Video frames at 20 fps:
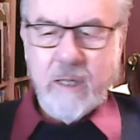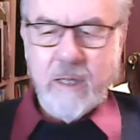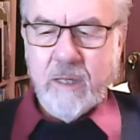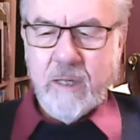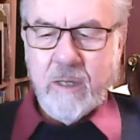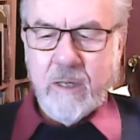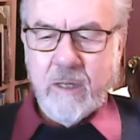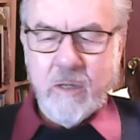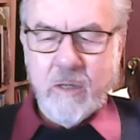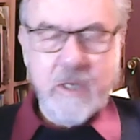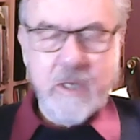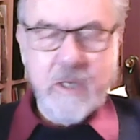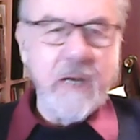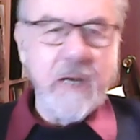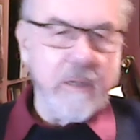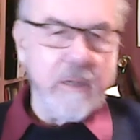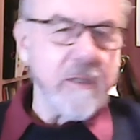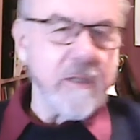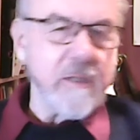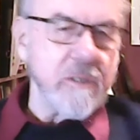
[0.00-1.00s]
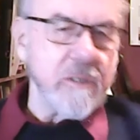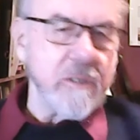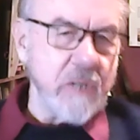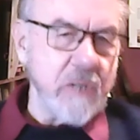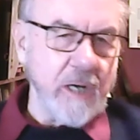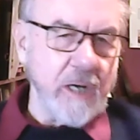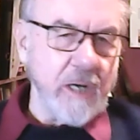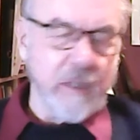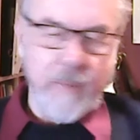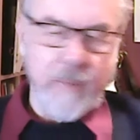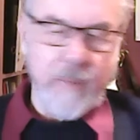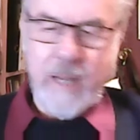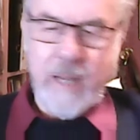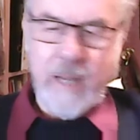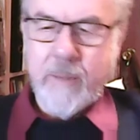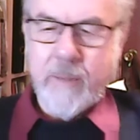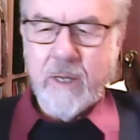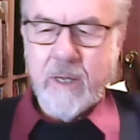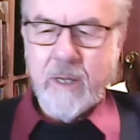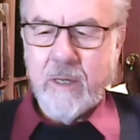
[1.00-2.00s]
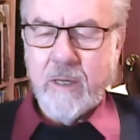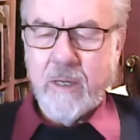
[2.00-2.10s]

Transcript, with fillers: in her tent, was checking check on the baby,